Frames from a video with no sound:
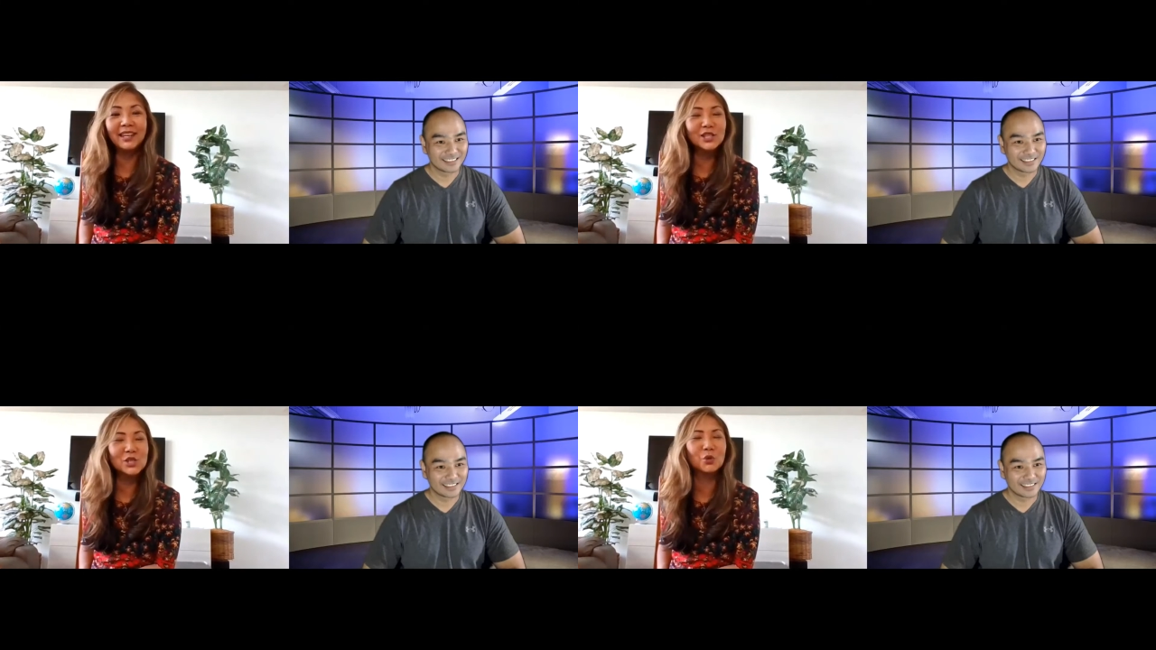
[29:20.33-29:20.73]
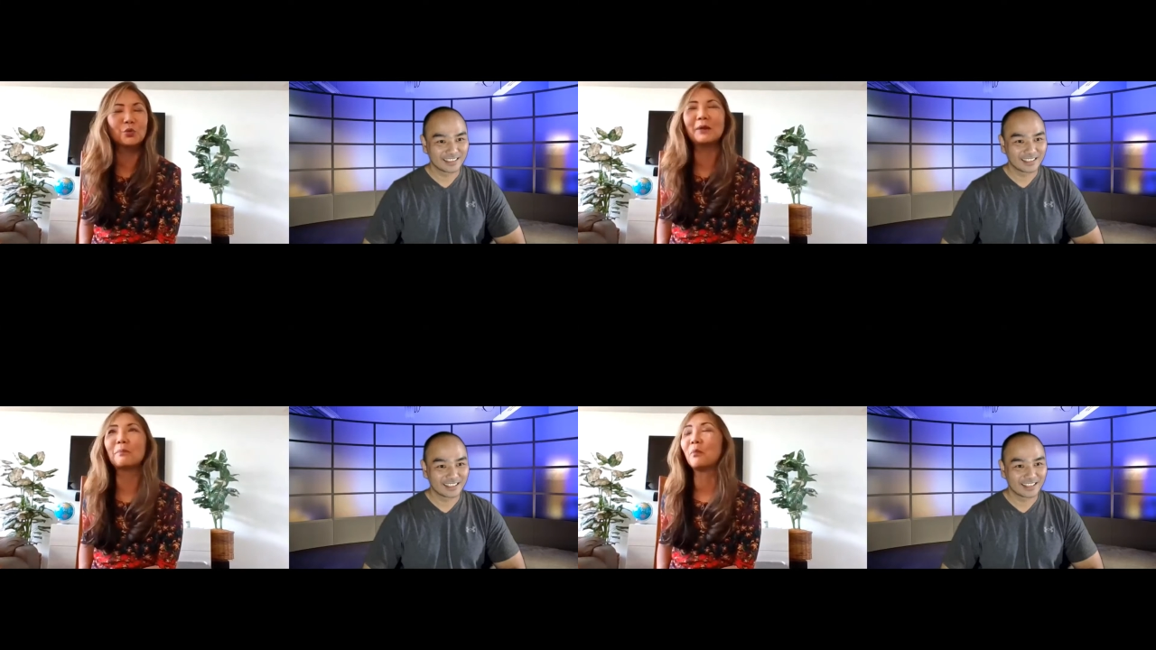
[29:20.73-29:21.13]
Speaker 1: kids who
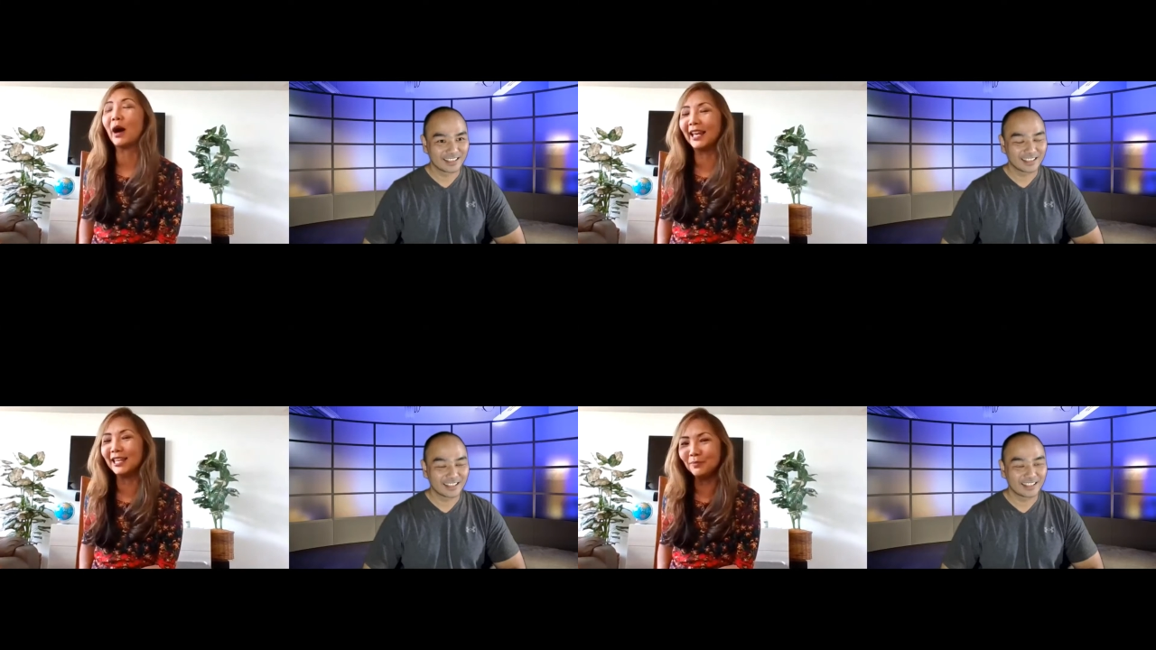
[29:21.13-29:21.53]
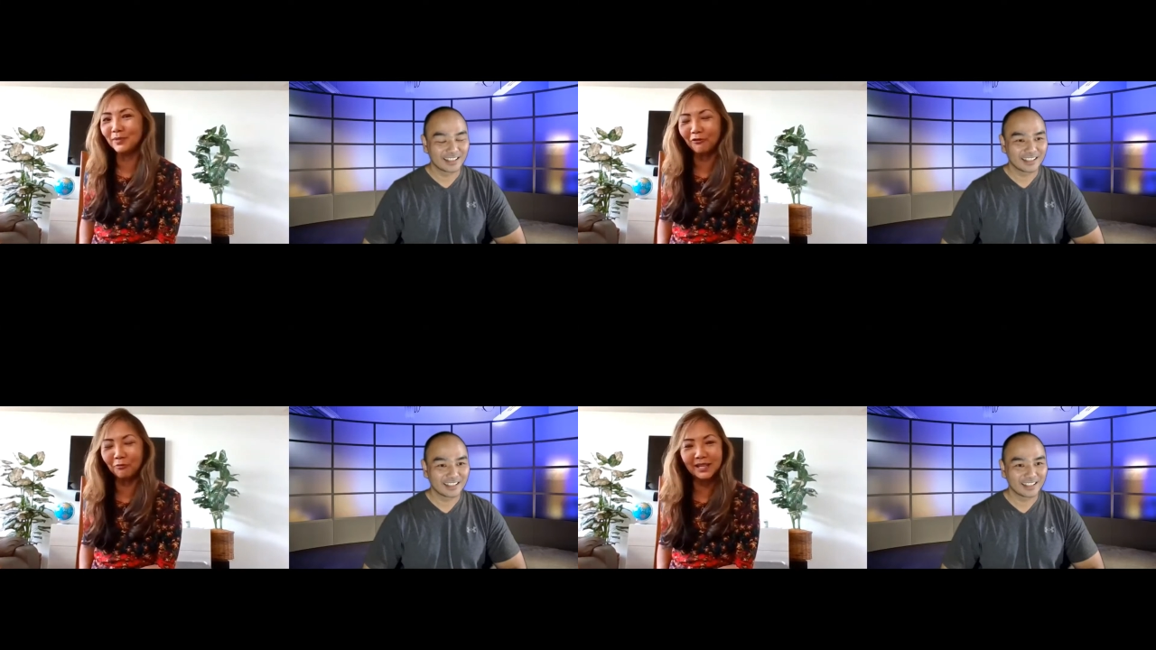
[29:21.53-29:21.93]
remind
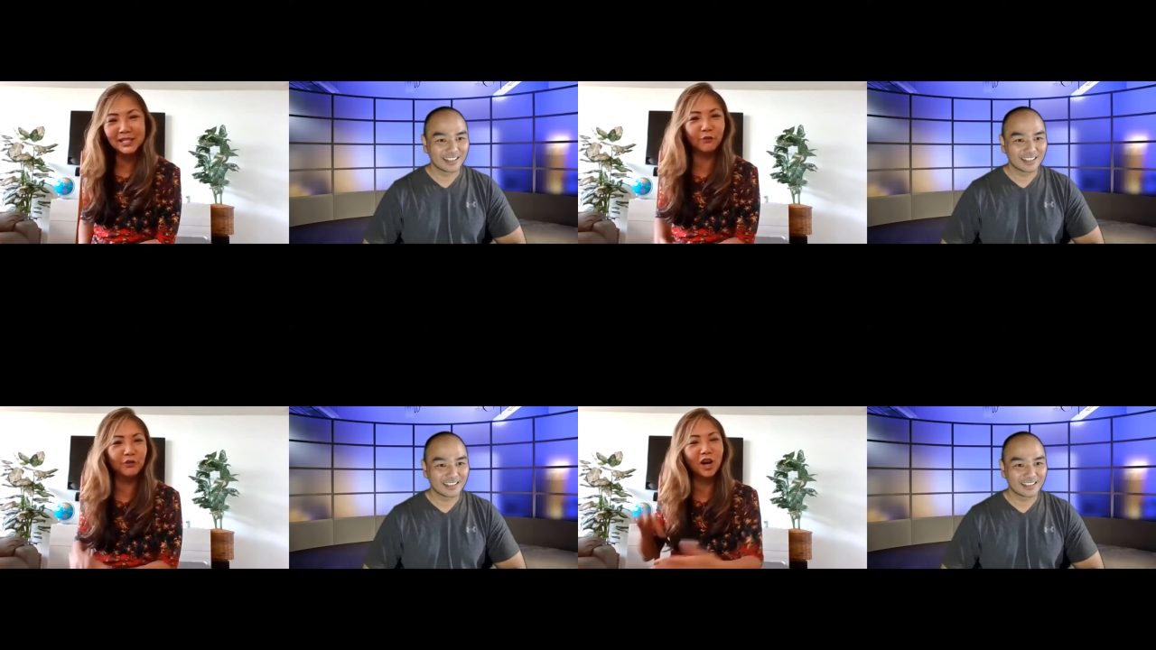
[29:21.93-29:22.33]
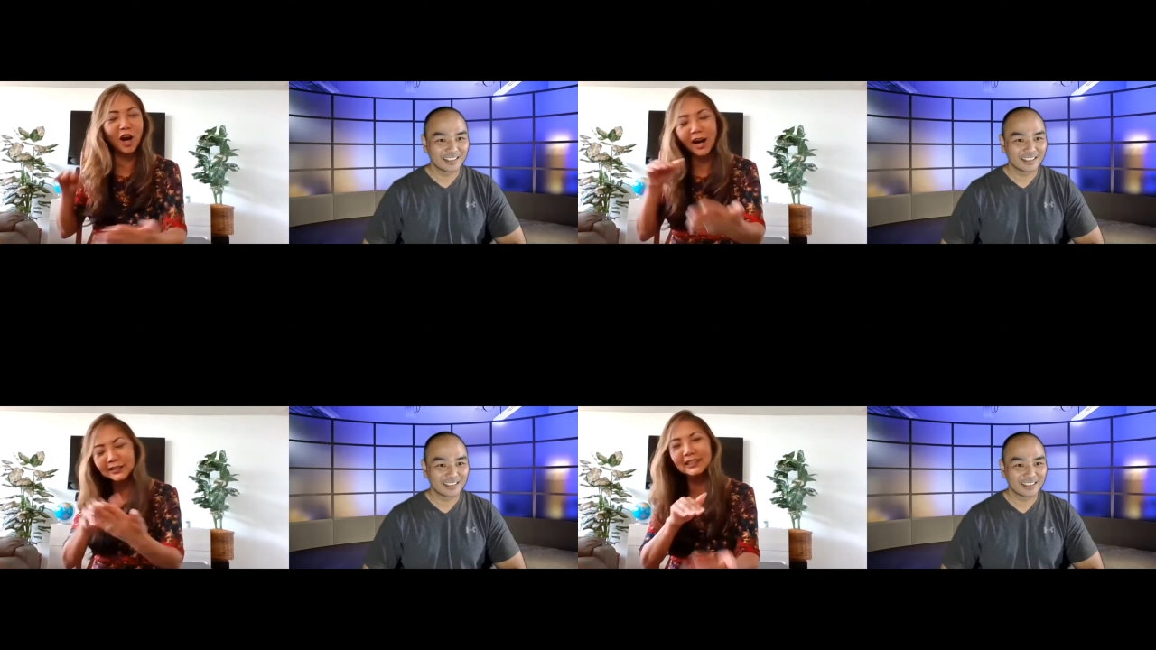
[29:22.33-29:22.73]
me of myself,
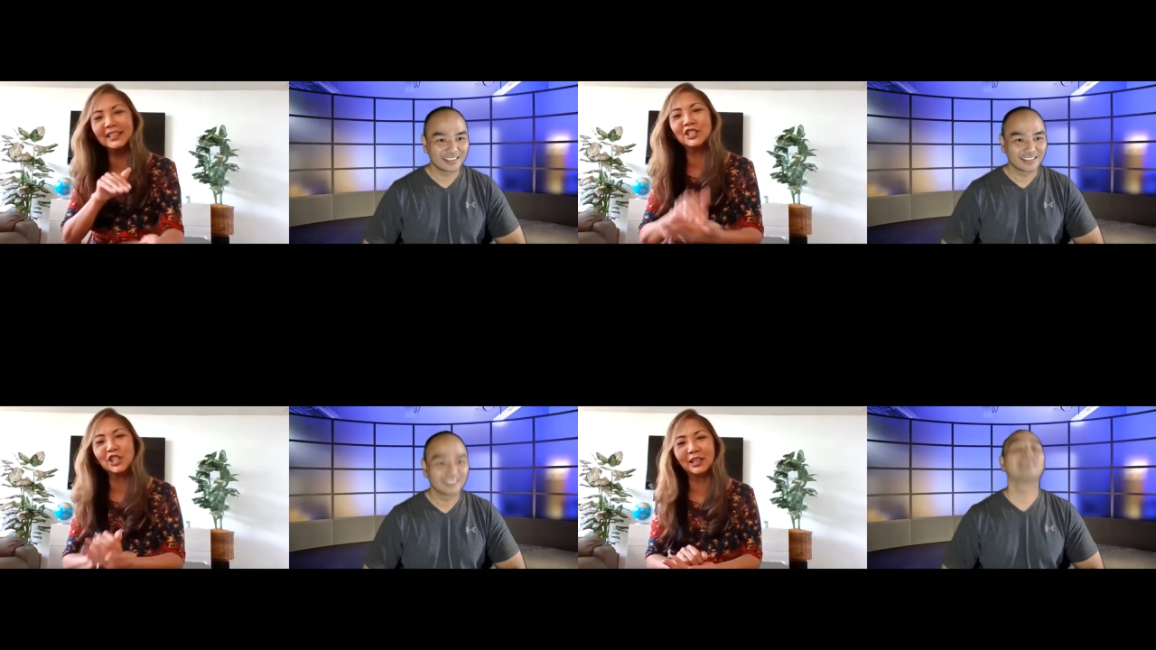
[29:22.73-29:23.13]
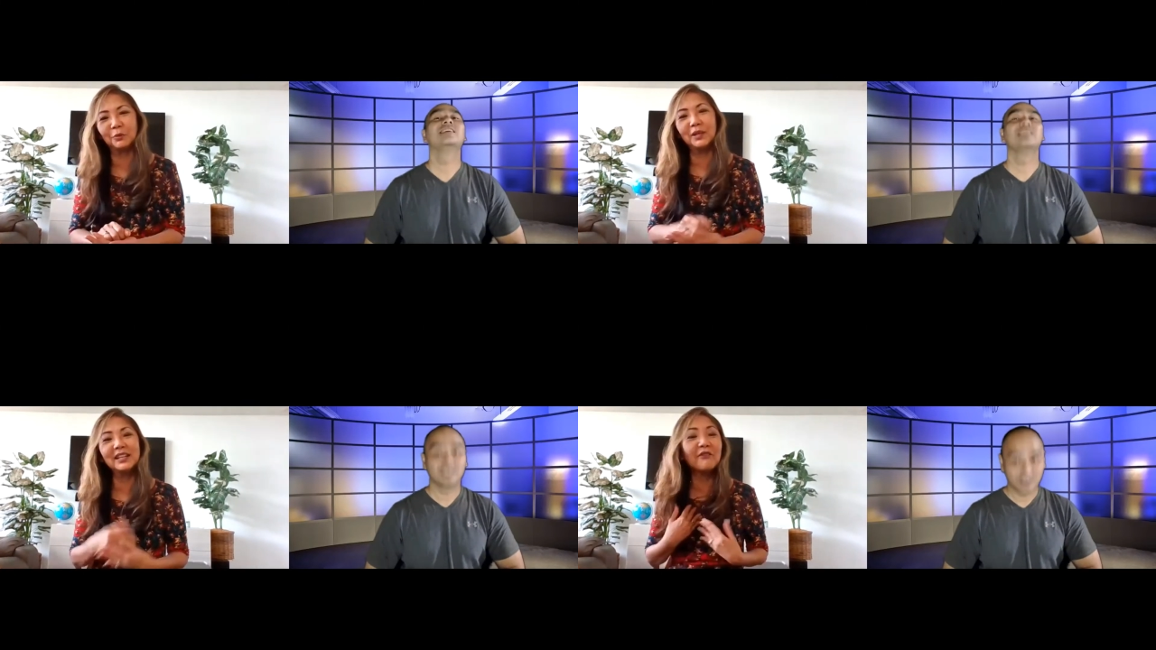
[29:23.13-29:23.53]
constantly checking.
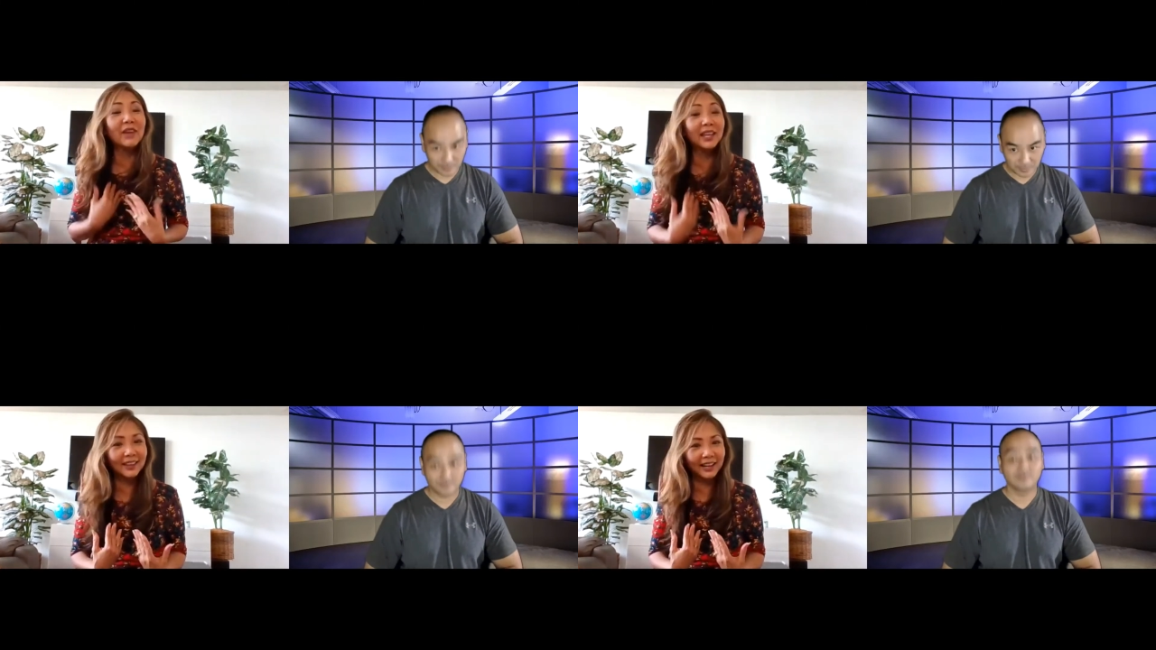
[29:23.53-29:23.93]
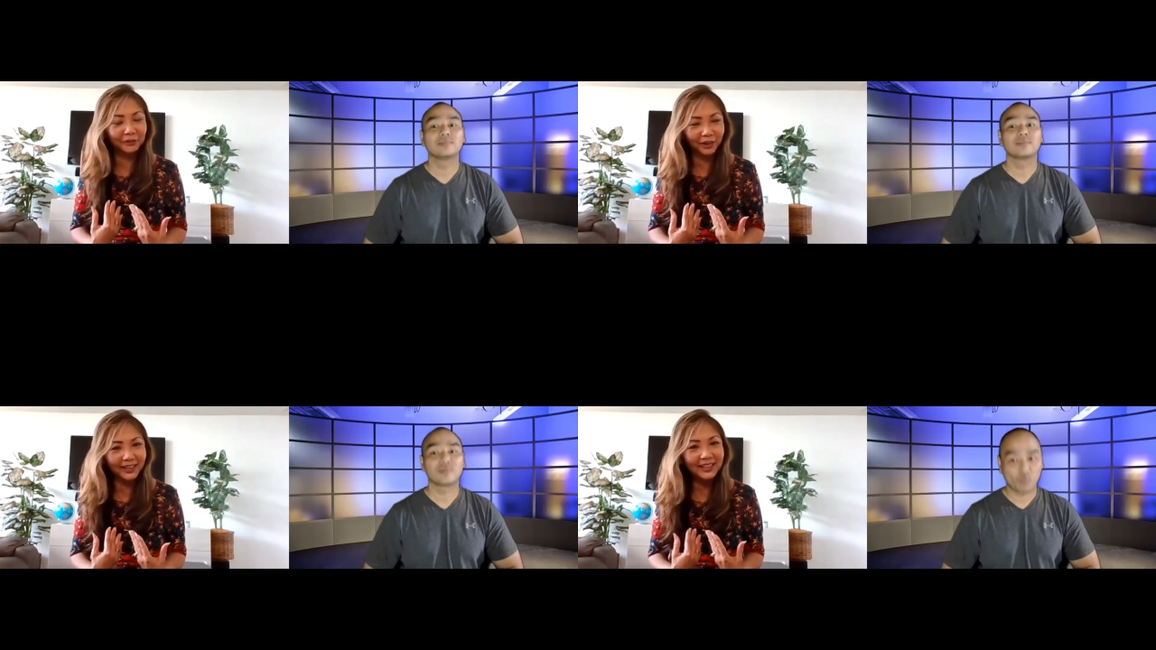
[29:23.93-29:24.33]
We didn't have Edline,
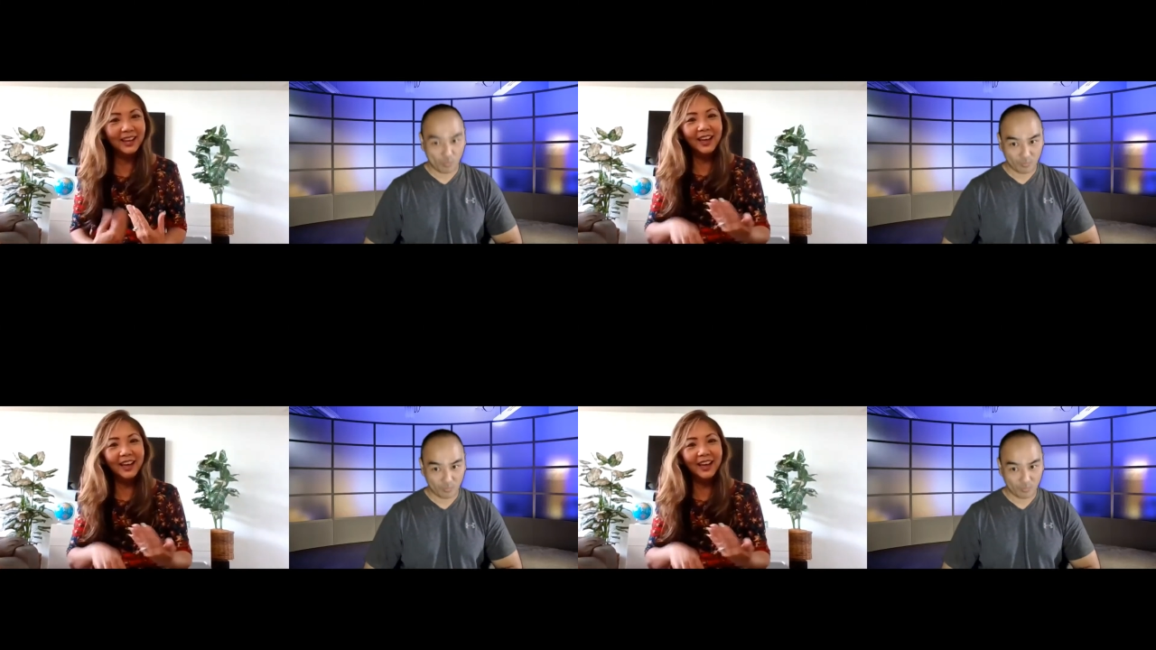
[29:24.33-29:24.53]
right?